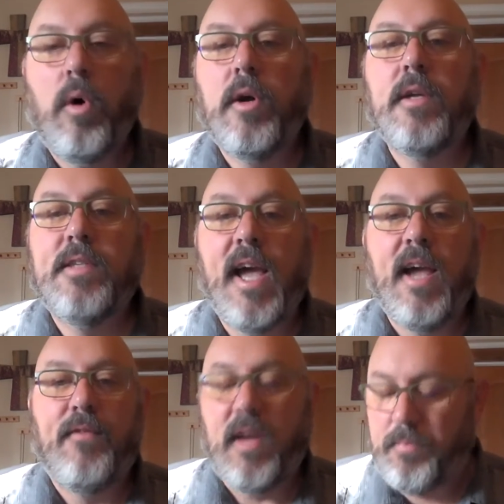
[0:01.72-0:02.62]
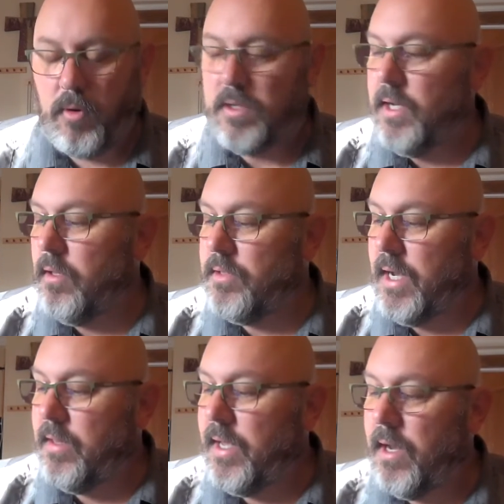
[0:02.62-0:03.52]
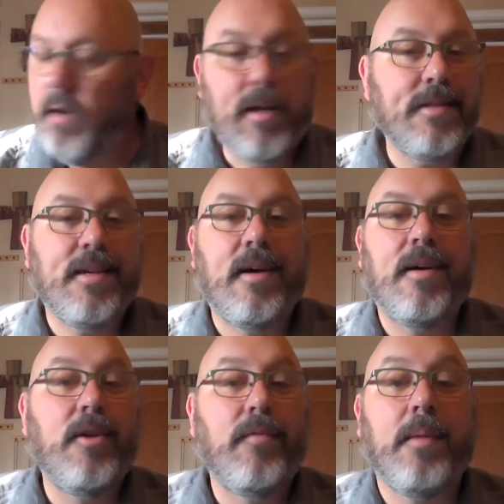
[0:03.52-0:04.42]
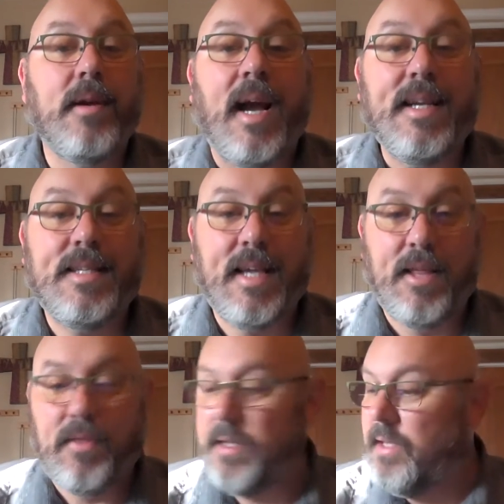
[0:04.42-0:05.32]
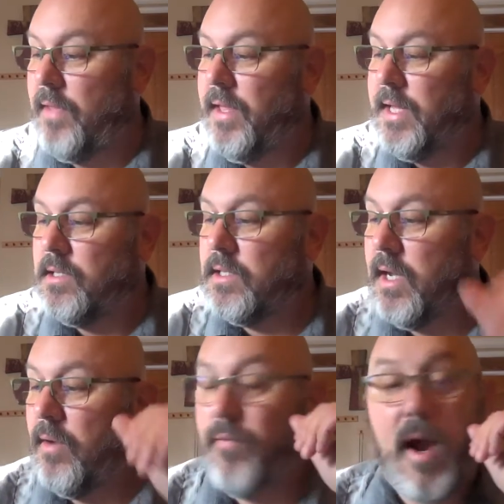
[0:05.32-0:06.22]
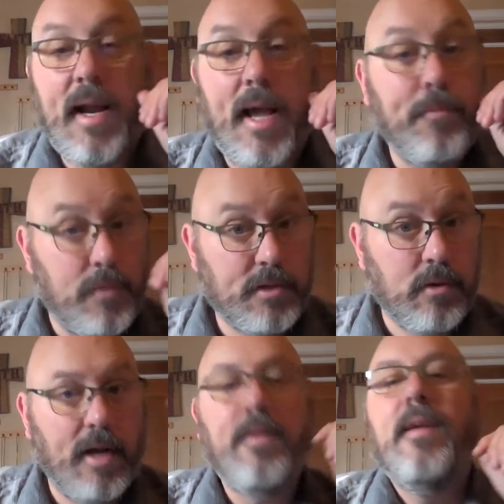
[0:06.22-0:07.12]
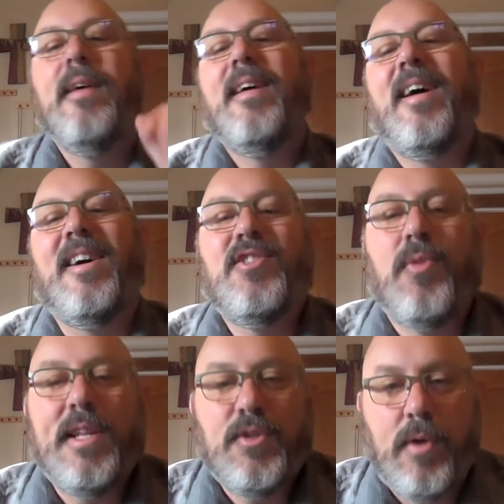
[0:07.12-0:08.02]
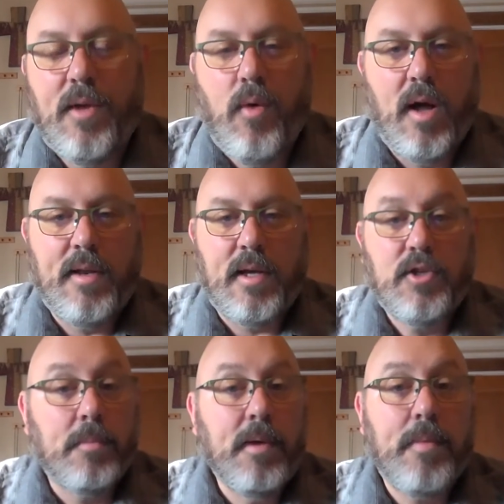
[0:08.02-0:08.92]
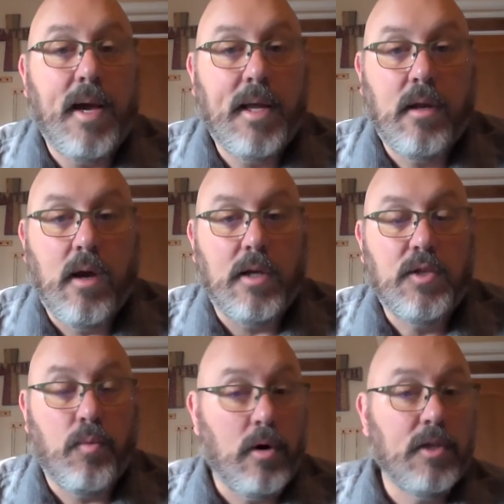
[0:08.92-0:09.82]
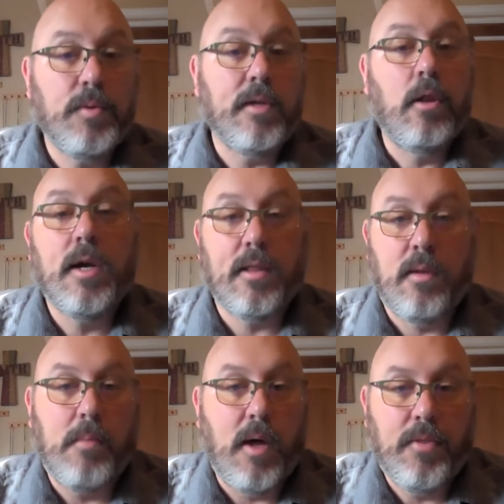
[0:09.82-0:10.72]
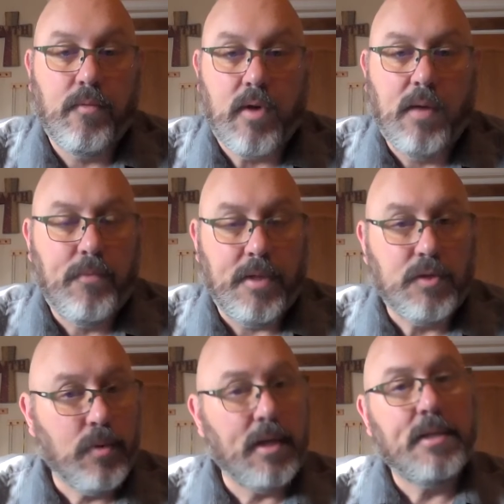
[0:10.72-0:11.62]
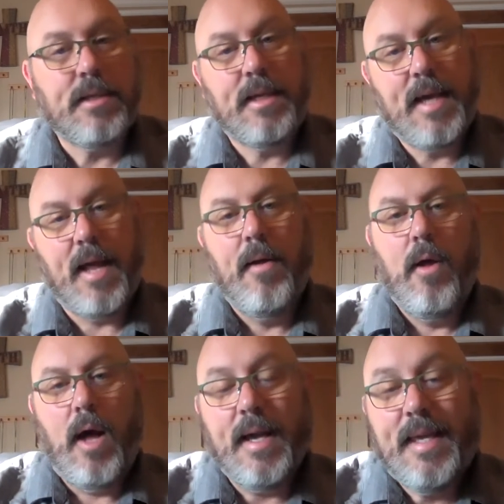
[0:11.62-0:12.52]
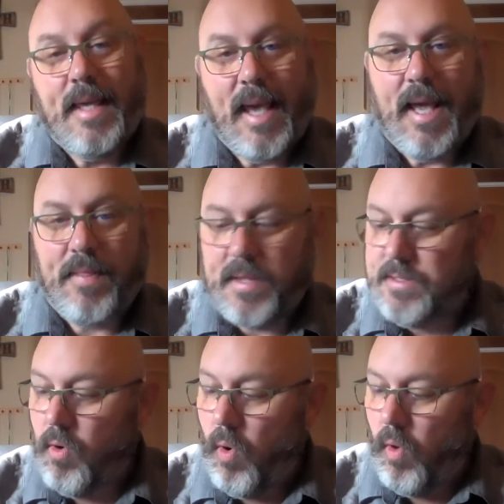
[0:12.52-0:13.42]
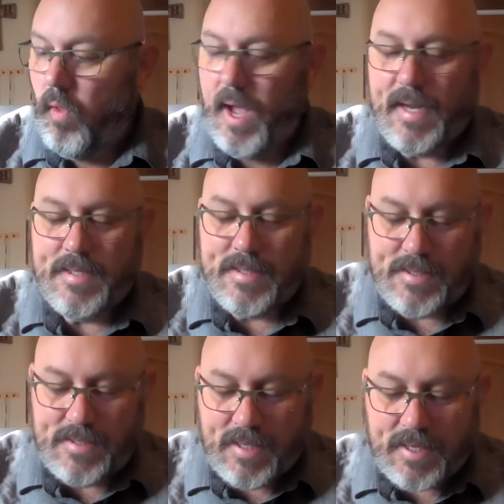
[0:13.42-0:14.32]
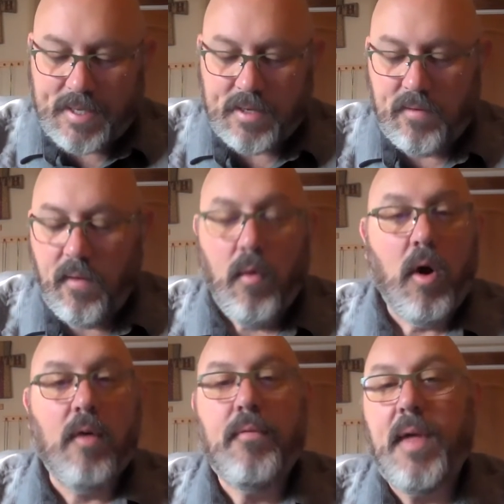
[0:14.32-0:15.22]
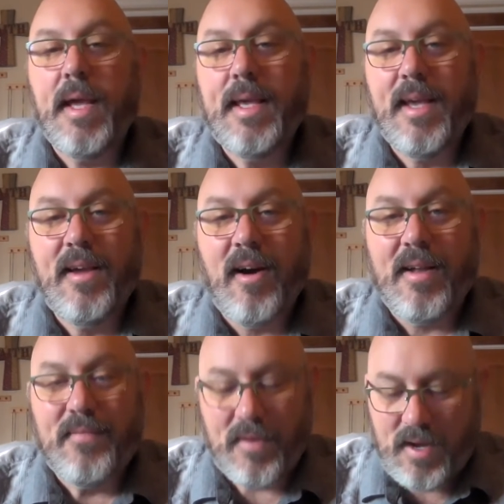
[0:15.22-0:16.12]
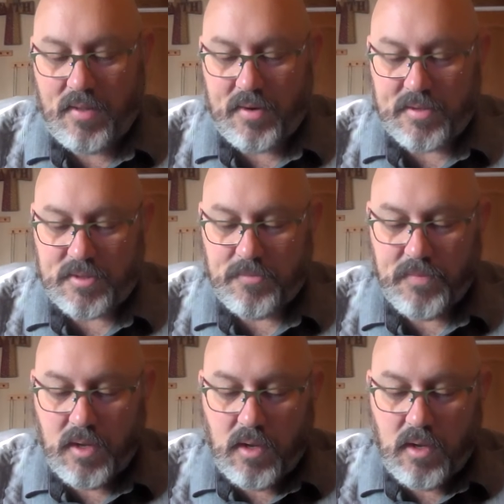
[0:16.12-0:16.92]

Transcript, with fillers: Well, good day, Faith Pocatello Daily. Here it is, uh, November 19th. I think that's uh, Friday. That's right. Uh, 2021. Uh, jumping back into God's Word as we look at the month of gratefulness, we're going to see yet again this whole idea of thanking God for others.